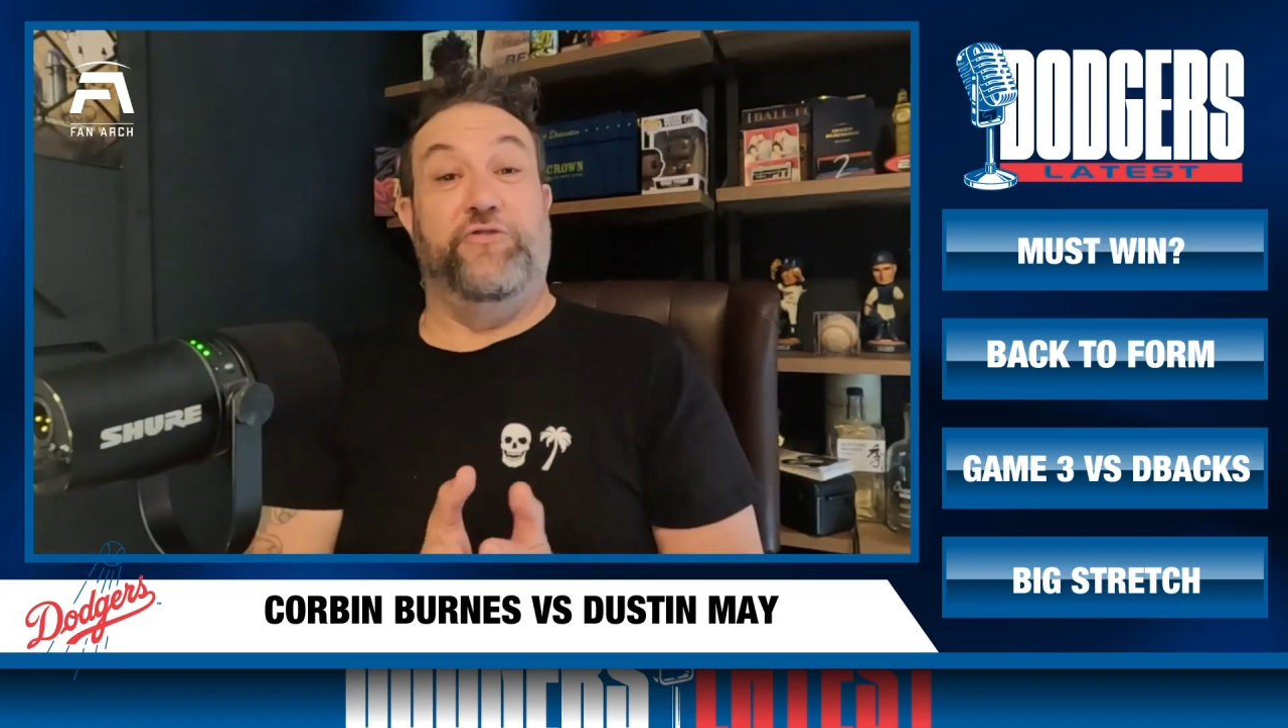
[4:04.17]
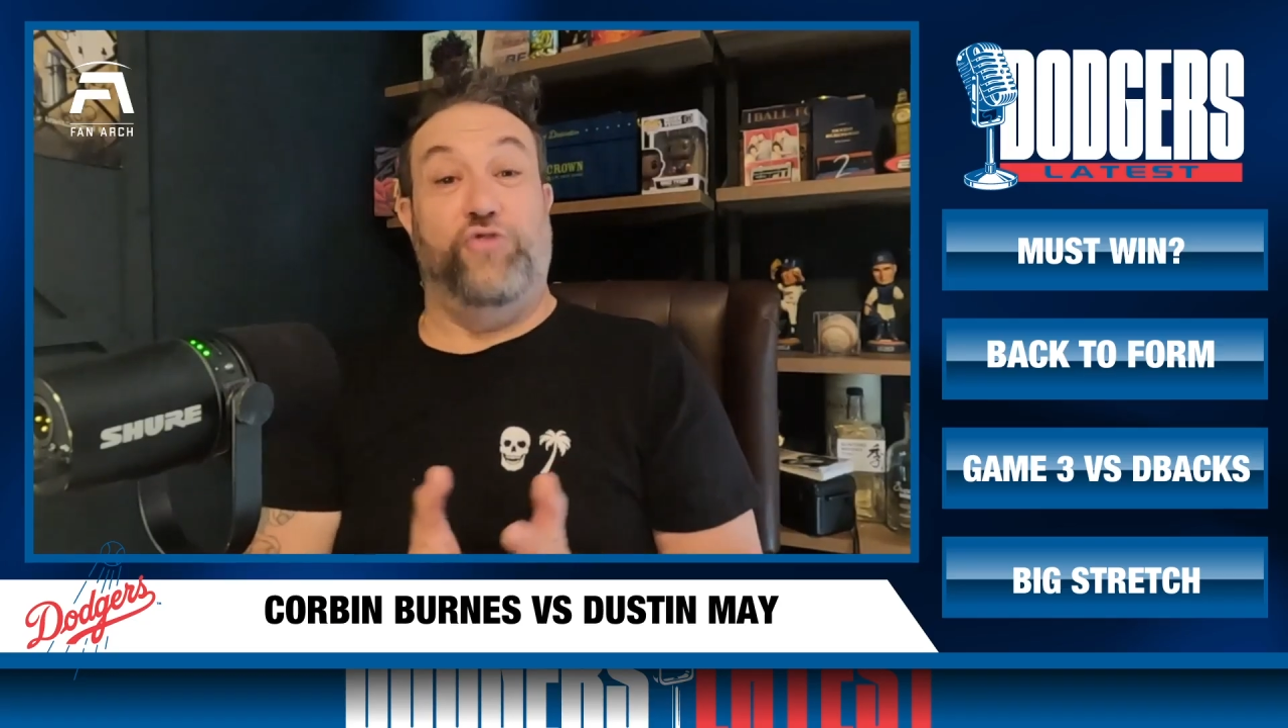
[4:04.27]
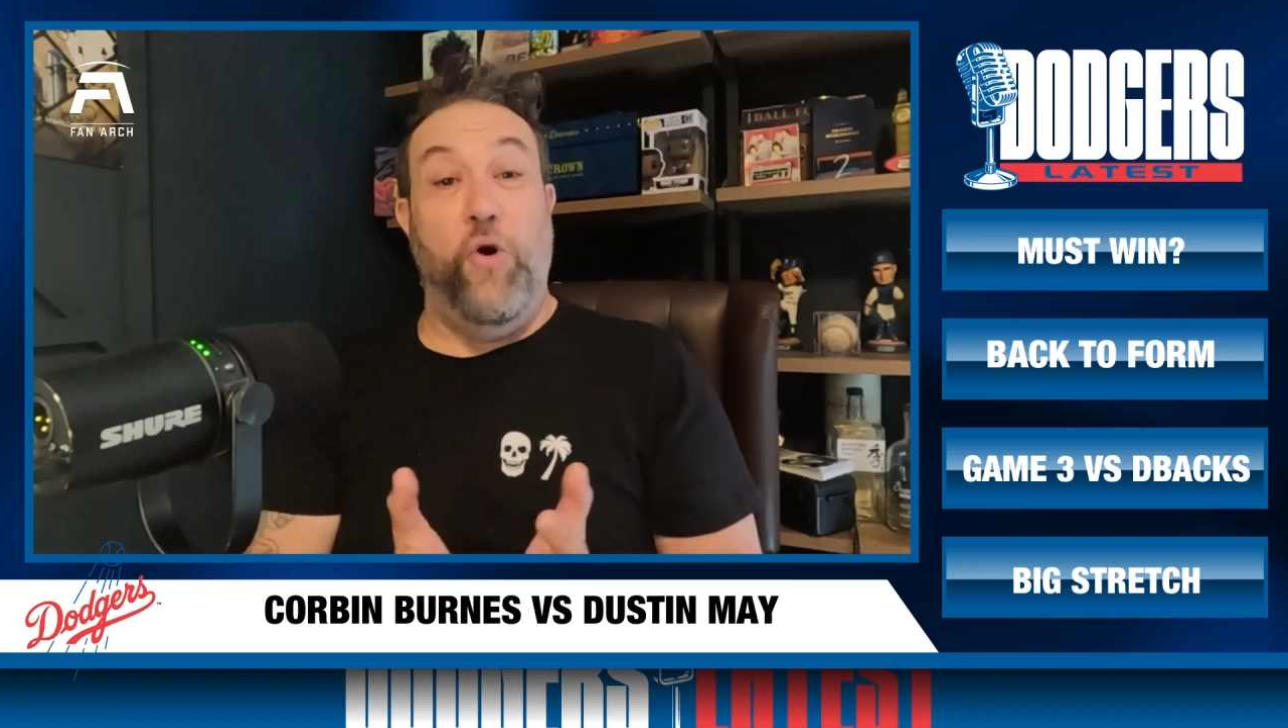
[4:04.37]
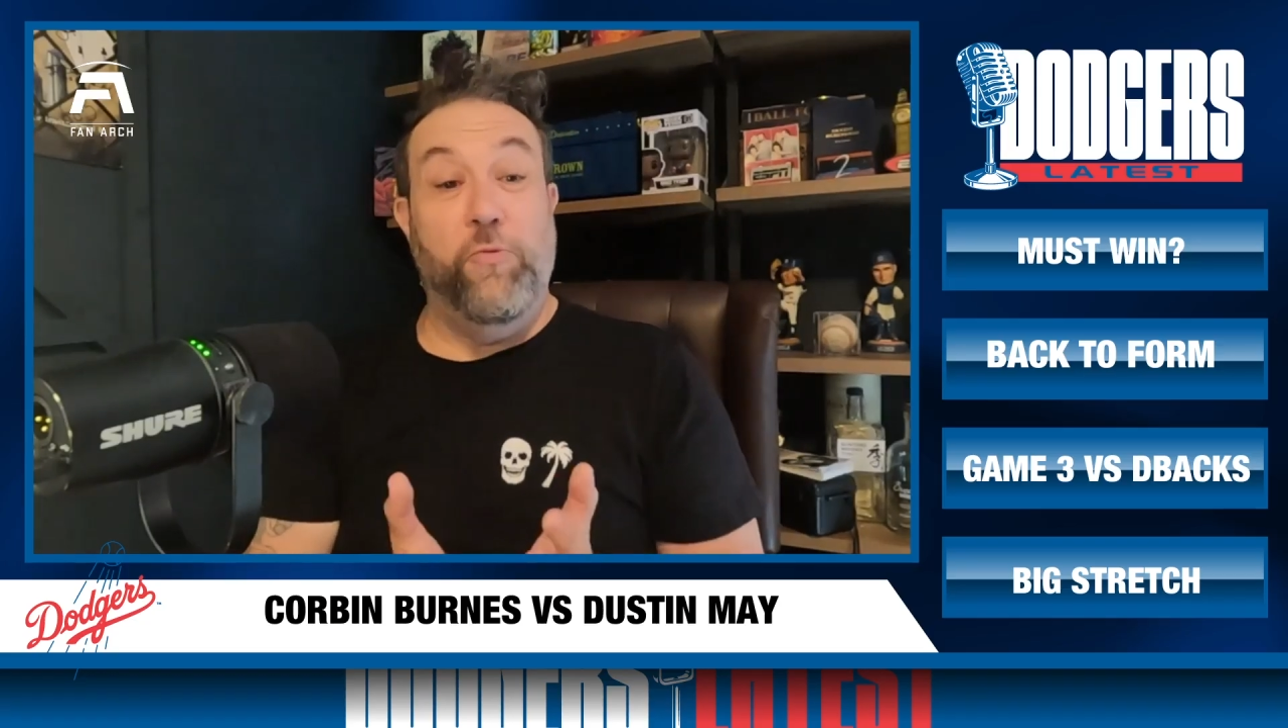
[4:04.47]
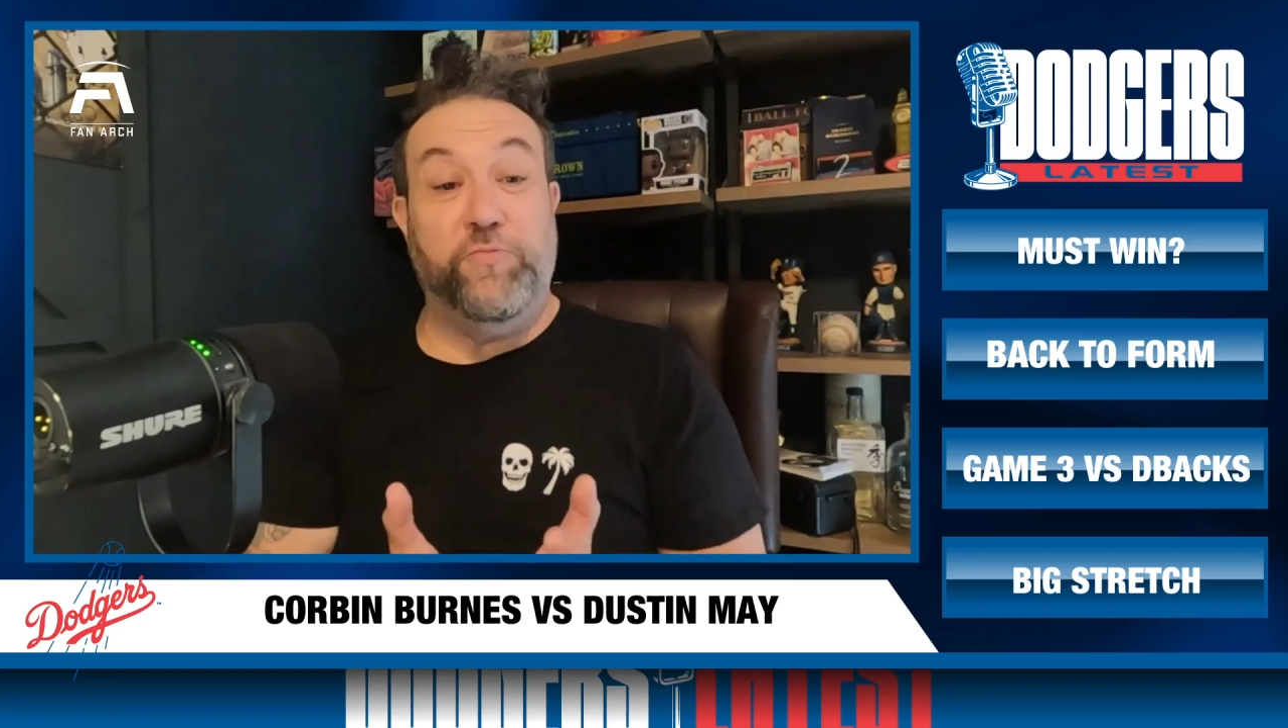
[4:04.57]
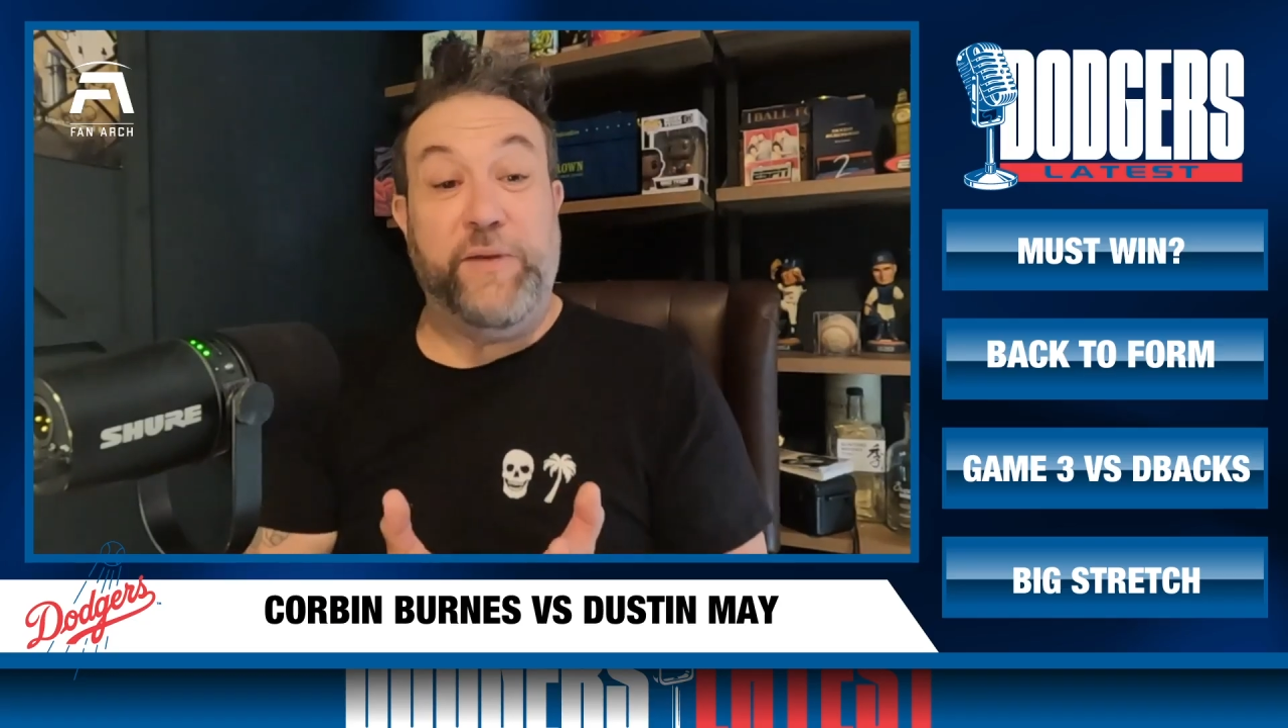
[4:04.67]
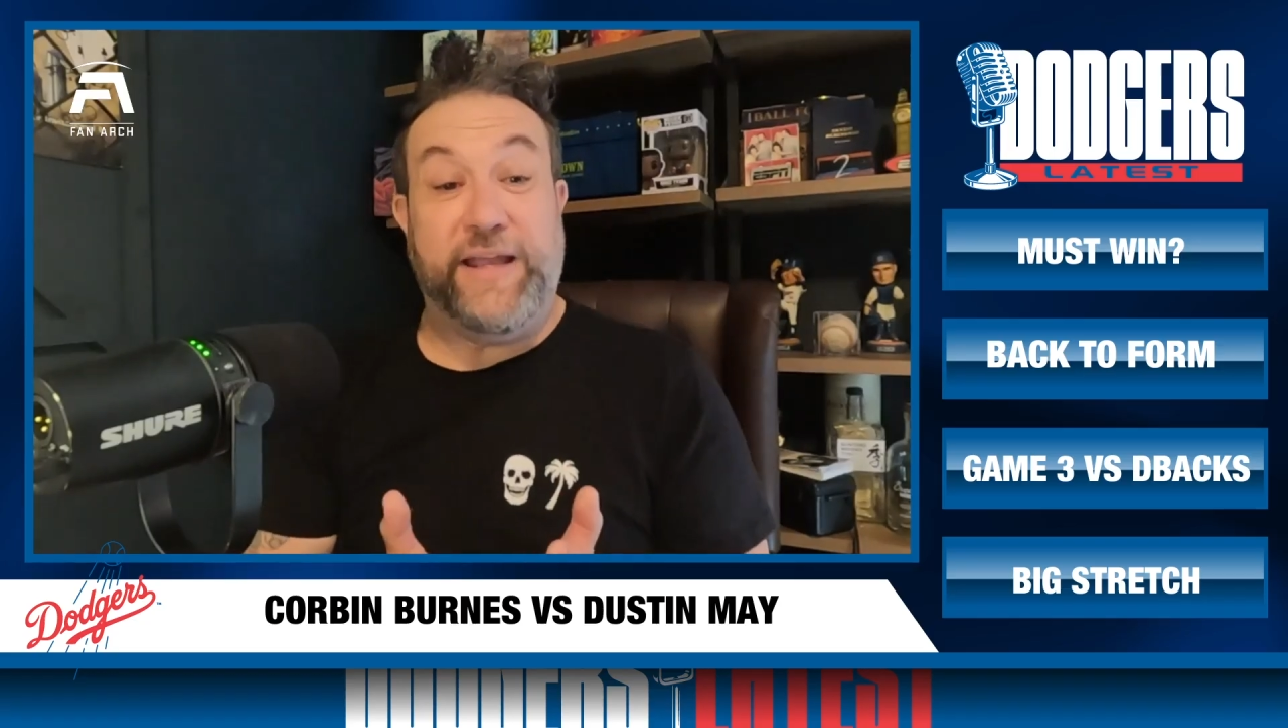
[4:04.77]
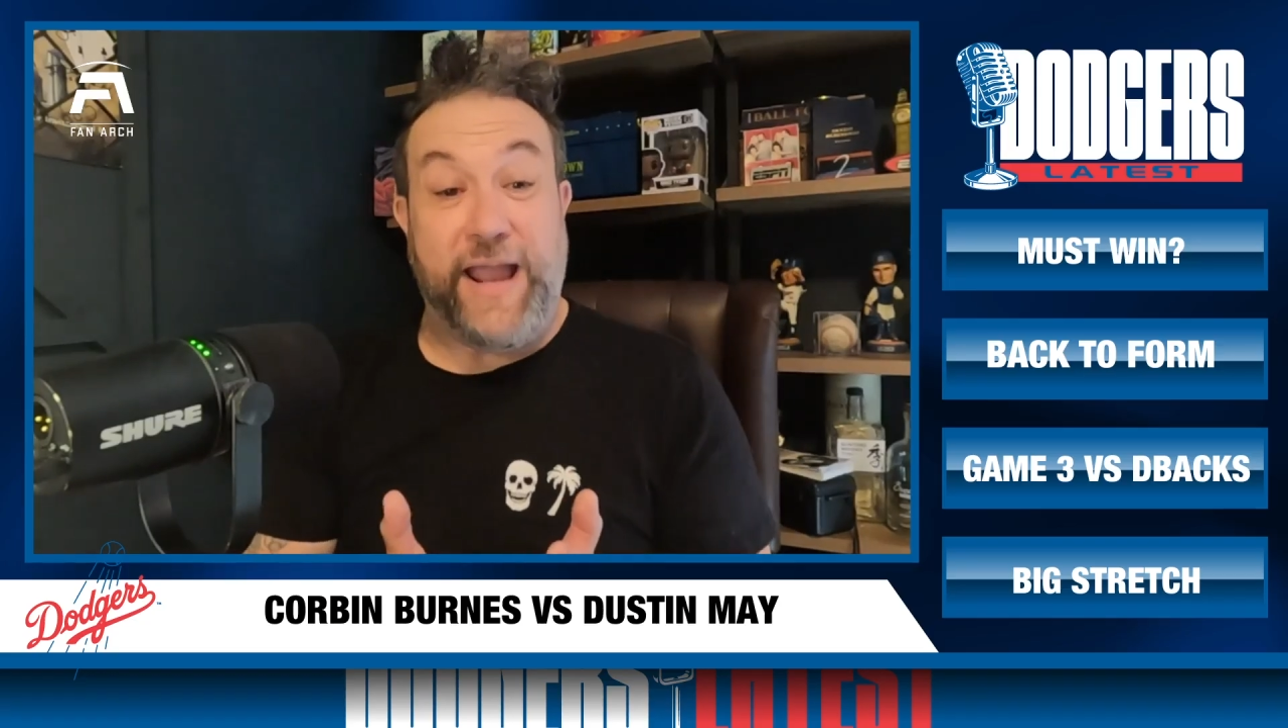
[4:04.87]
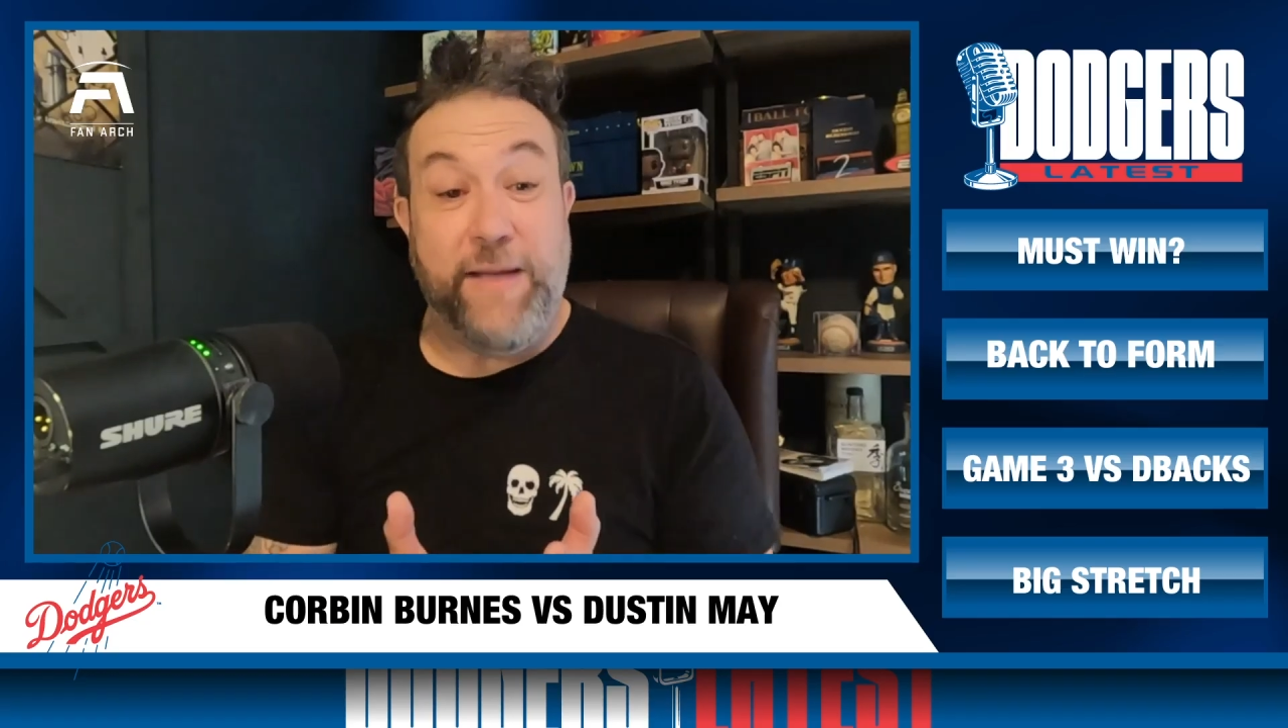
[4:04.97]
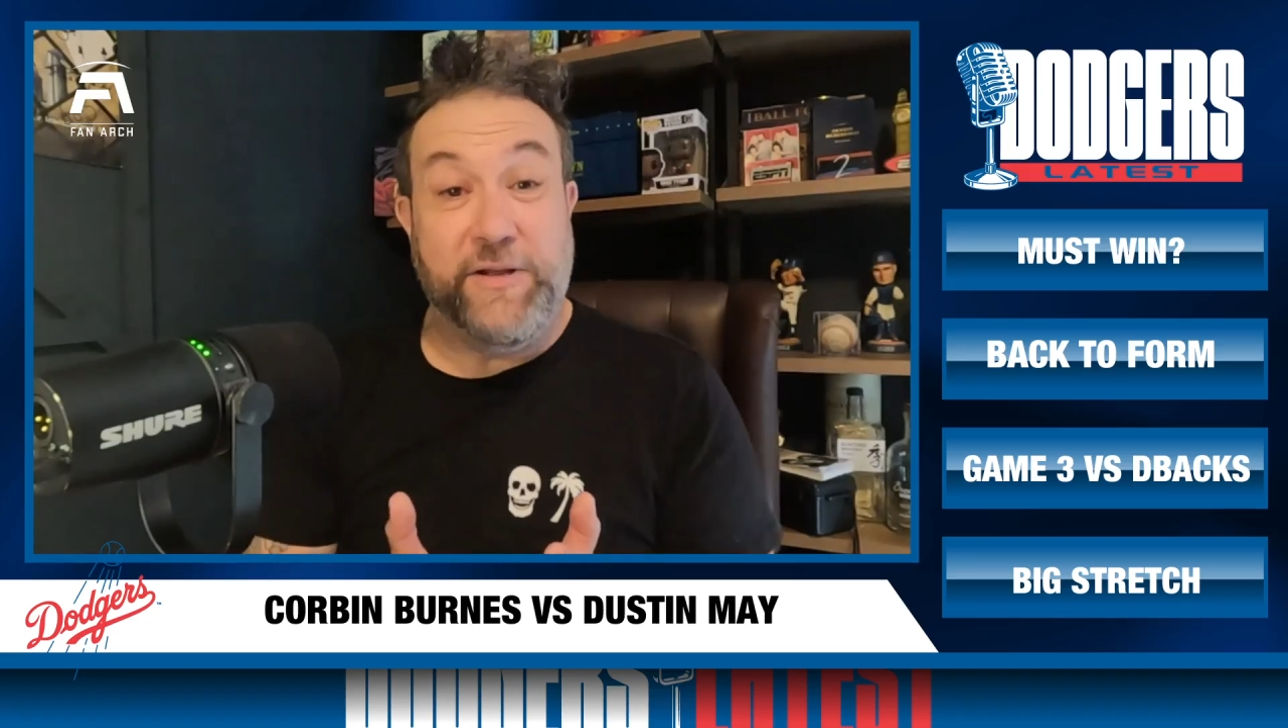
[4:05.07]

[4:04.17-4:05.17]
almost became